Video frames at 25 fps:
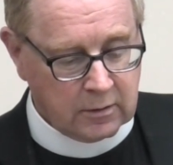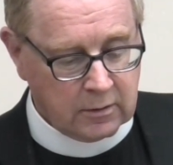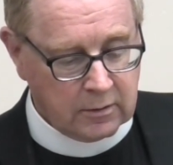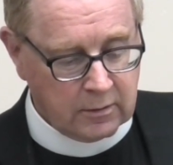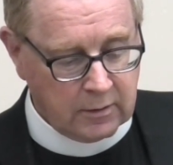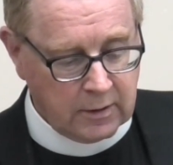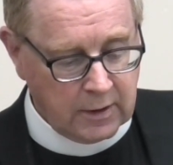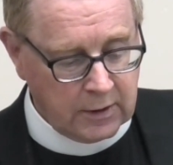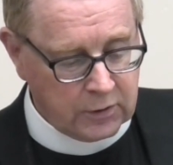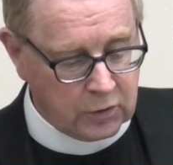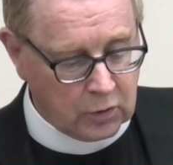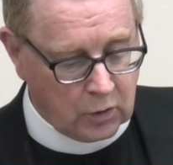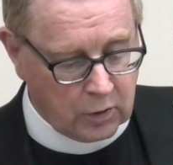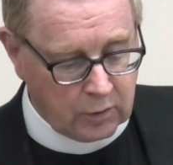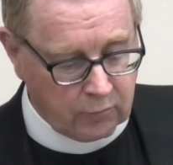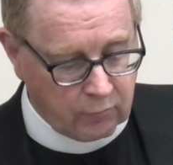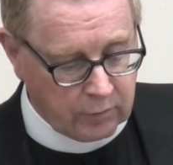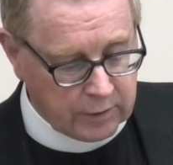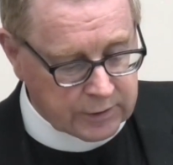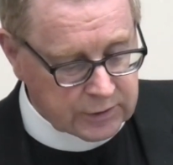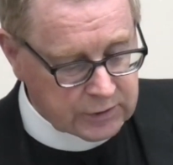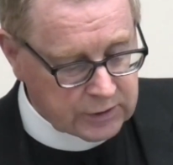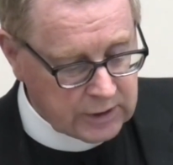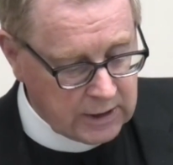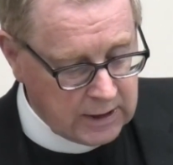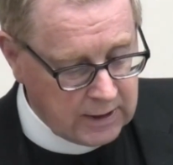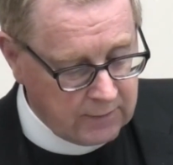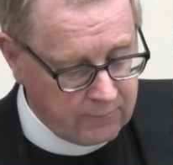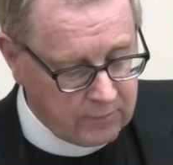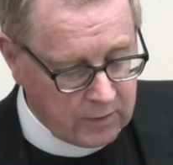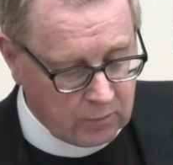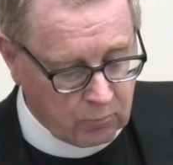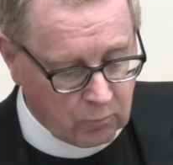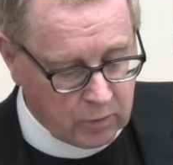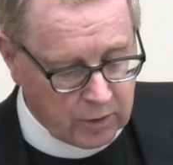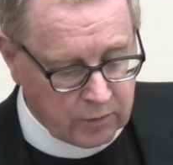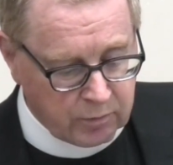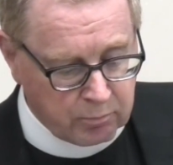They don't receive
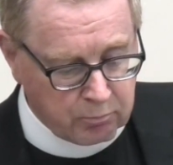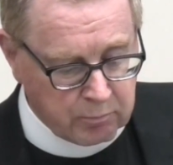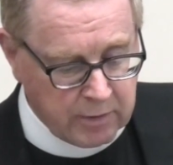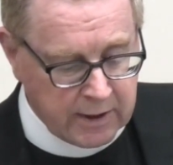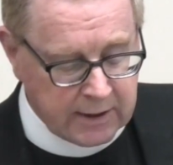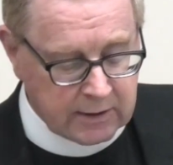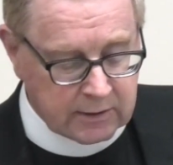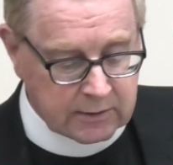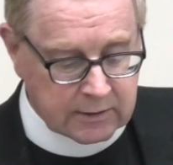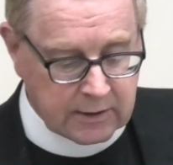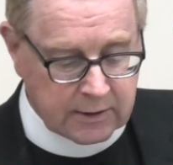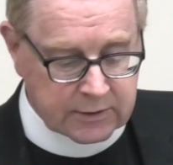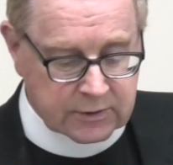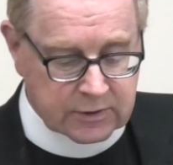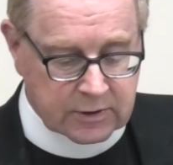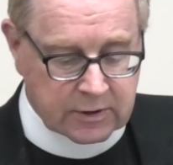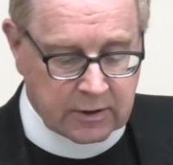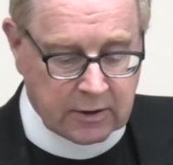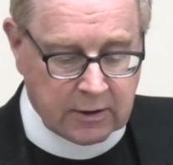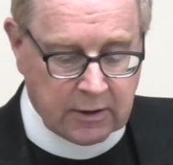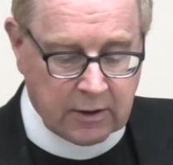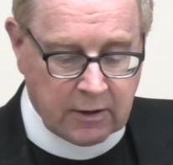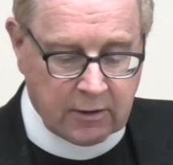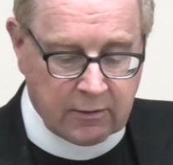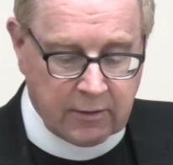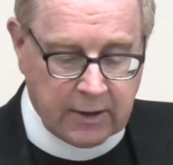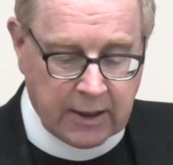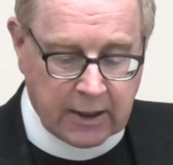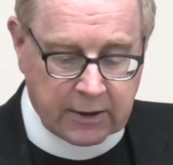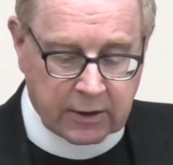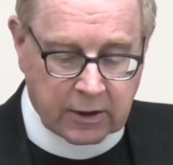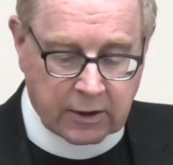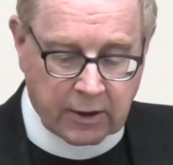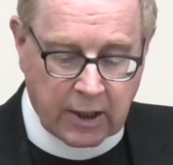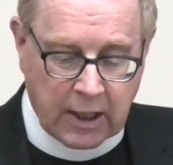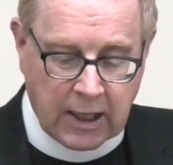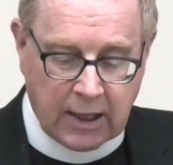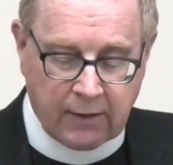it with meekness, the
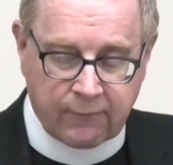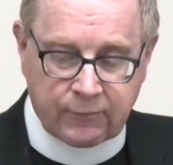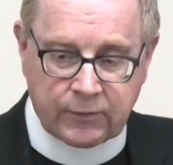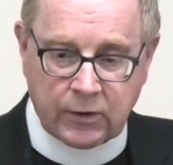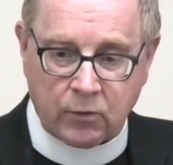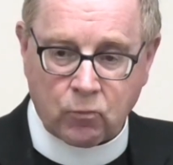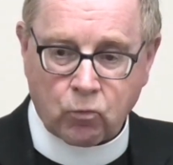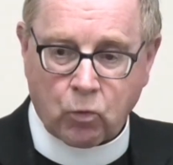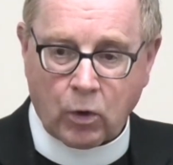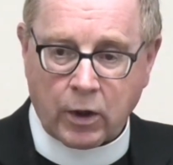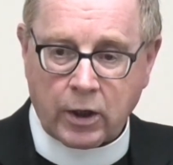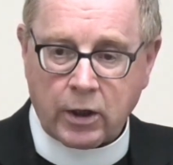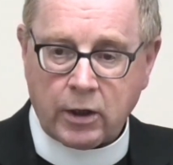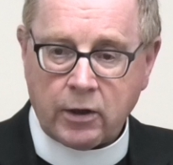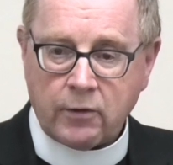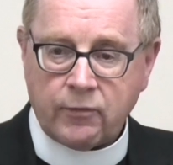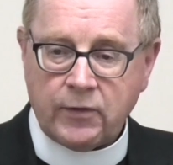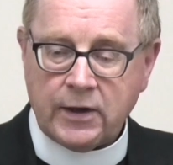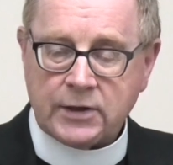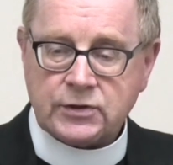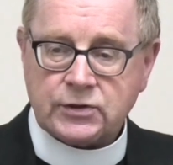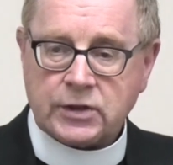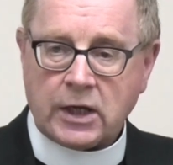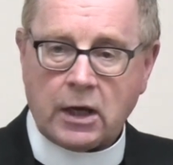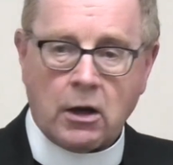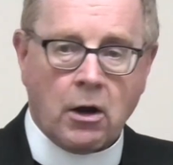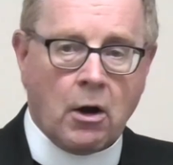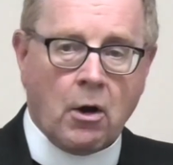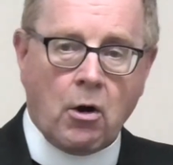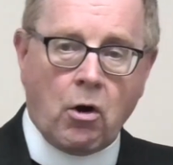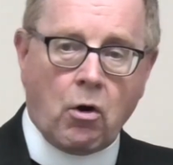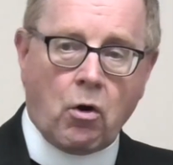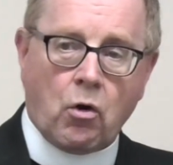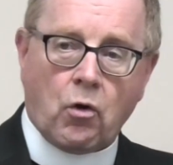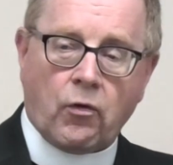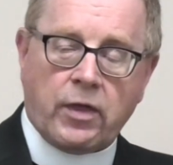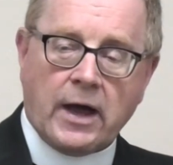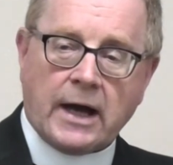engrafted word. They say,
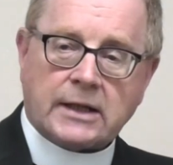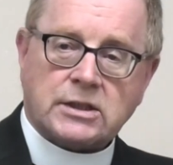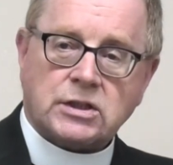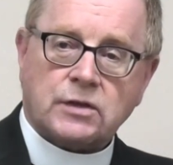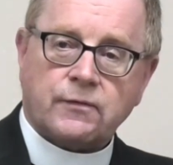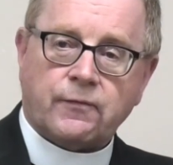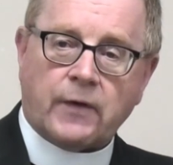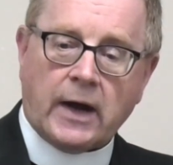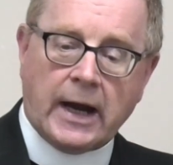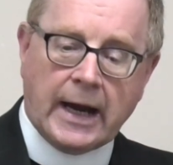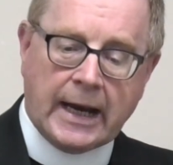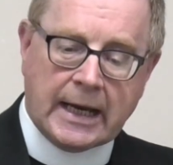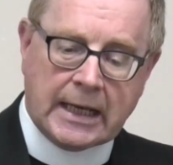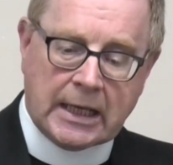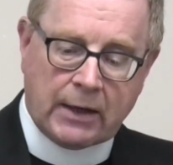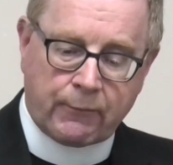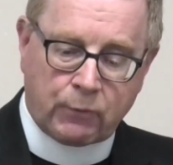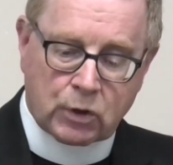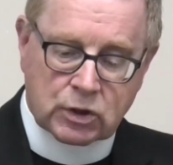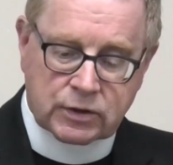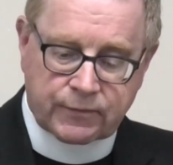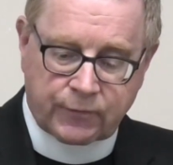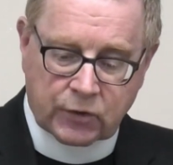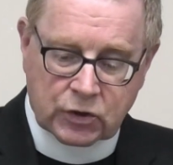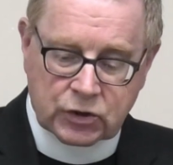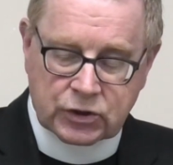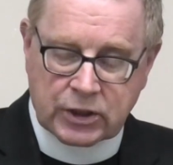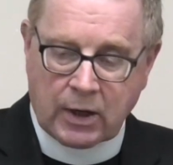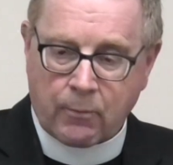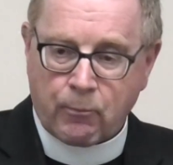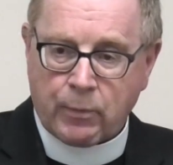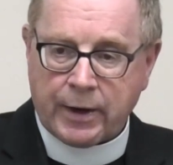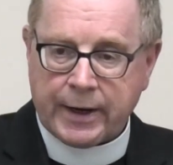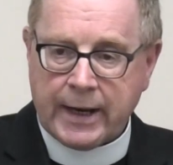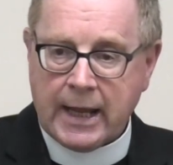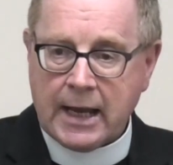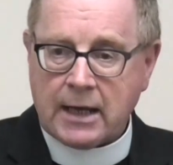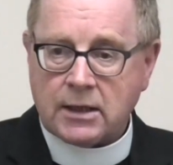oh, that's fine. It was for
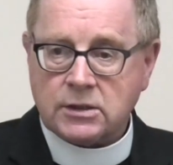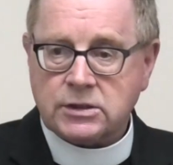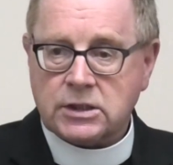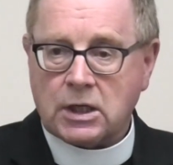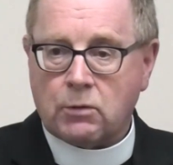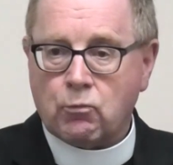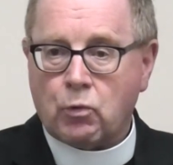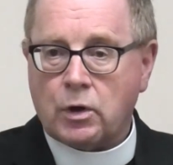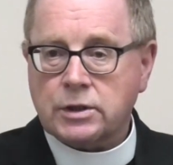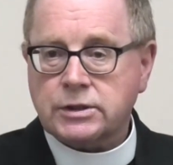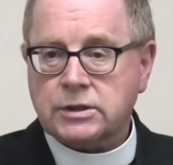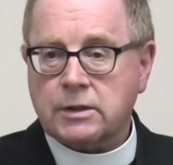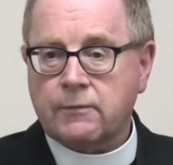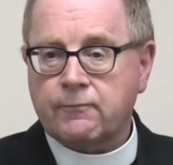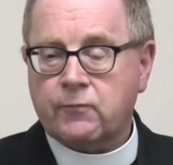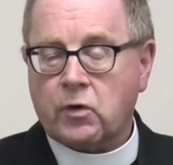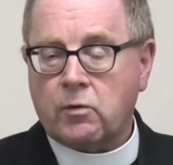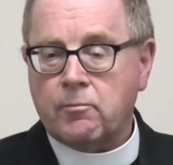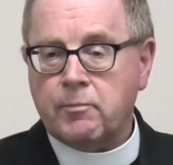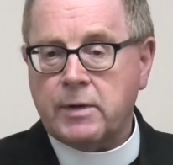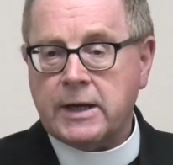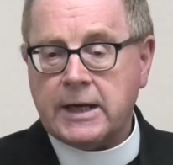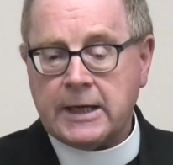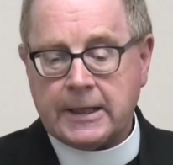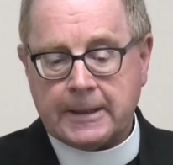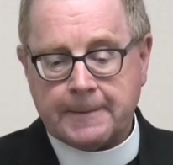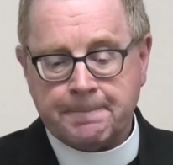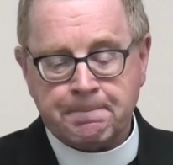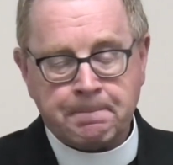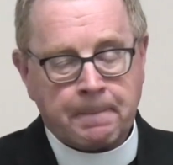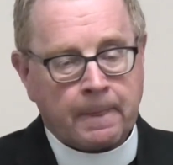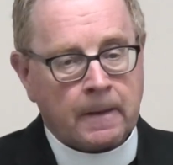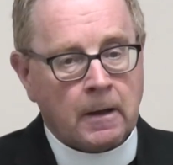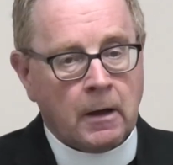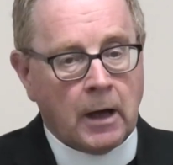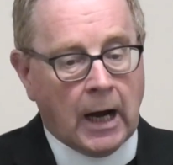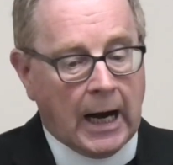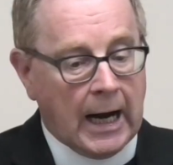someone else. It wasn't for me.
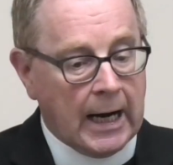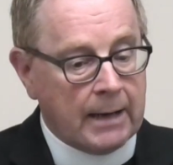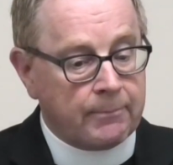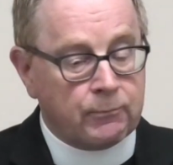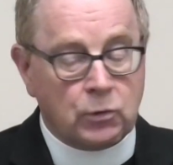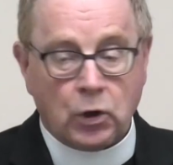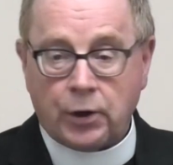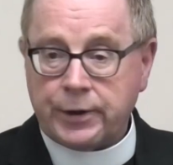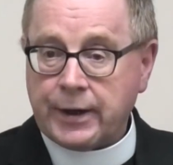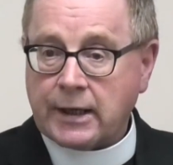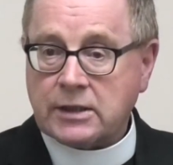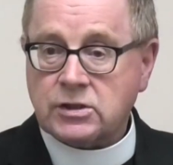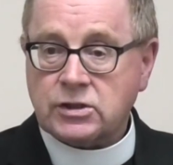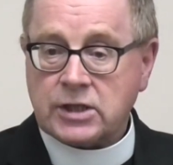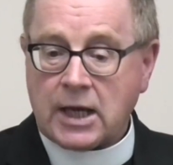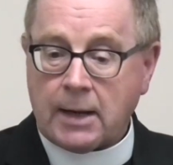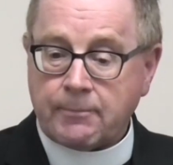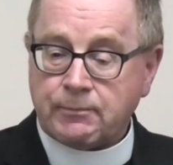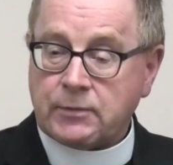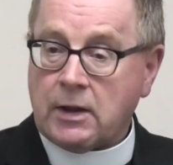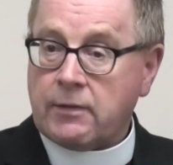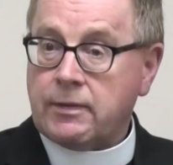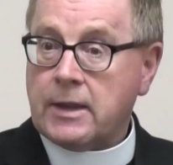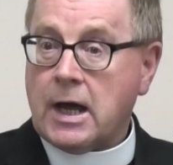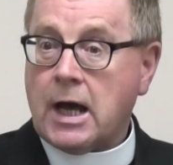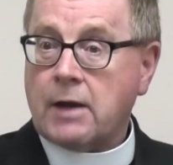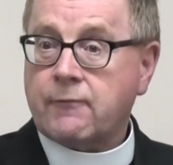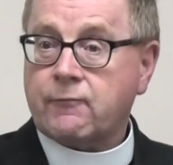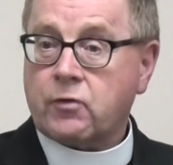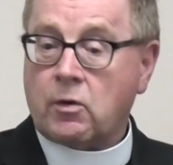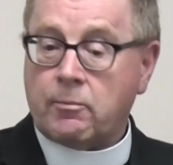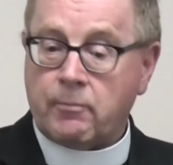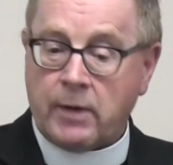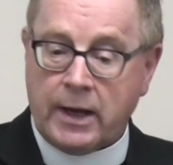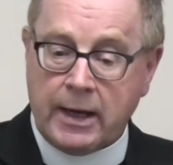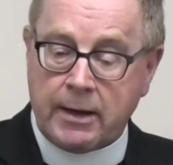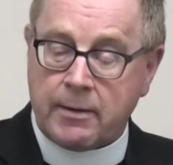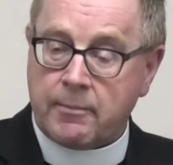I'm not accepting that
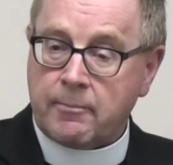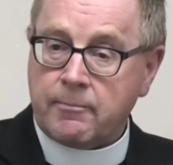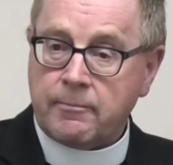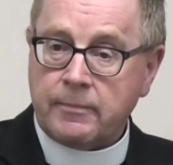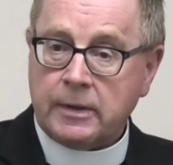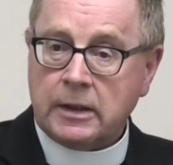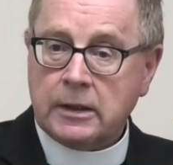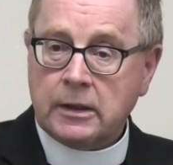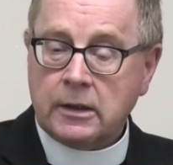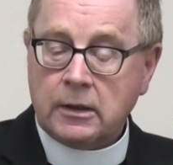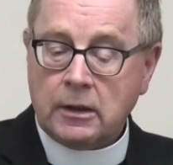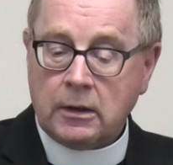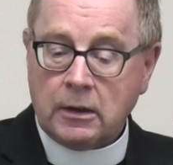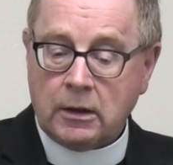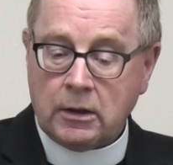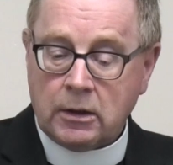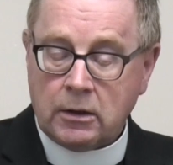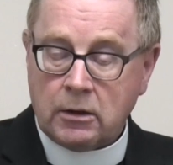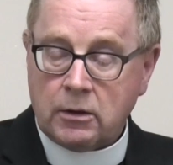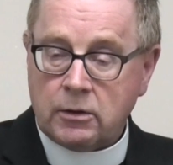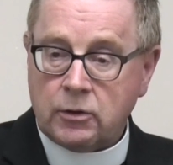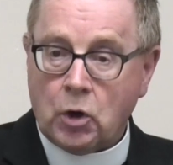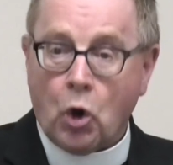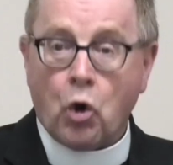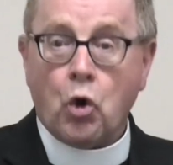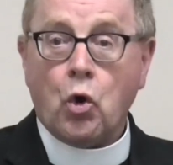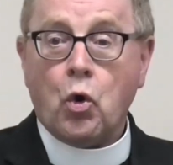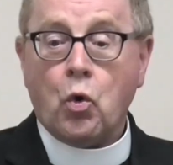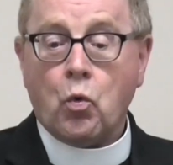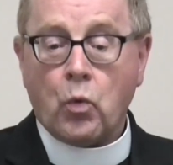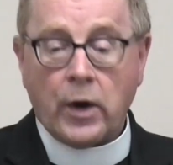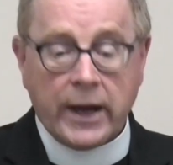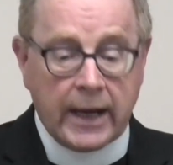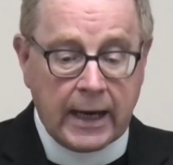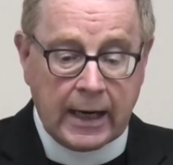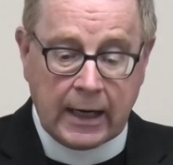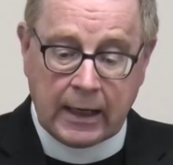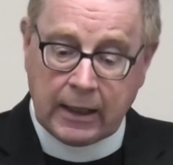from him. No
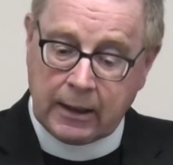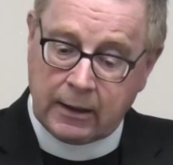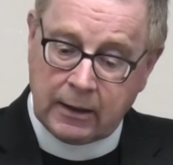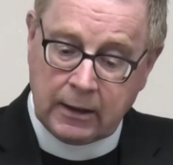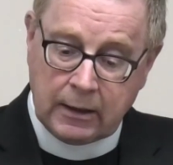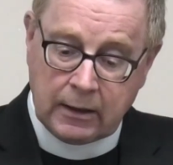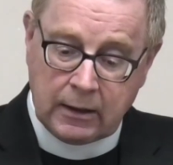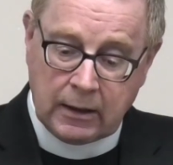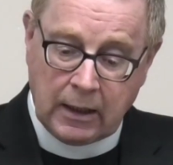way.